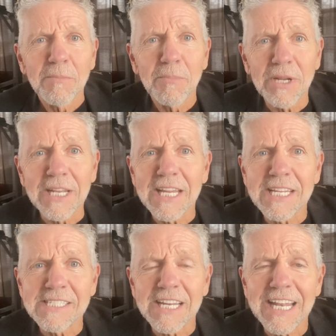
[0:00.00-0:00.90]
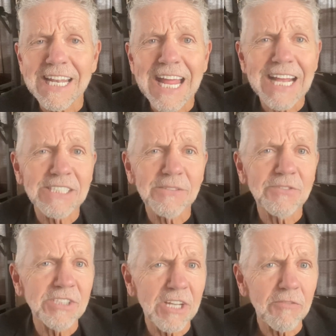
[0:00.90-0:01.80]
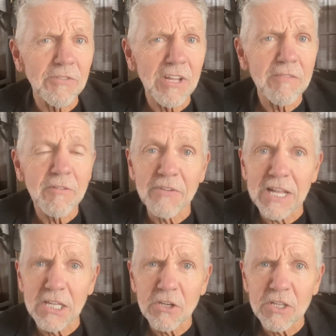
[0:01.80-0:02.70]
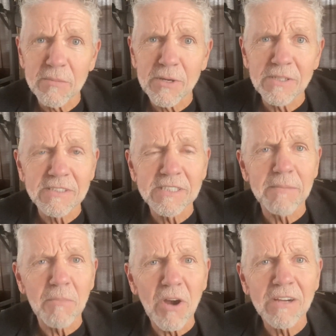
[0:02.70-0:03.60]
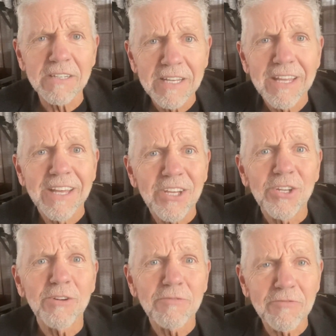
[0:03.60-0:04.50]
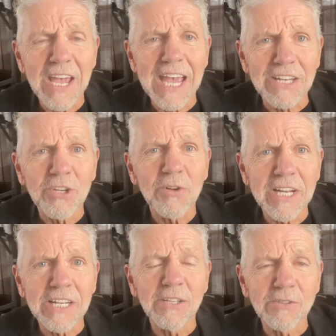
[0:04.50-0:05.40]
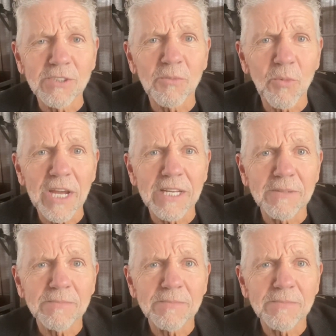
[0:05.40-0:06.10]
But is it an act of self-love if I look in the mirror and say, Mark, you're fat. You need to lose some weight.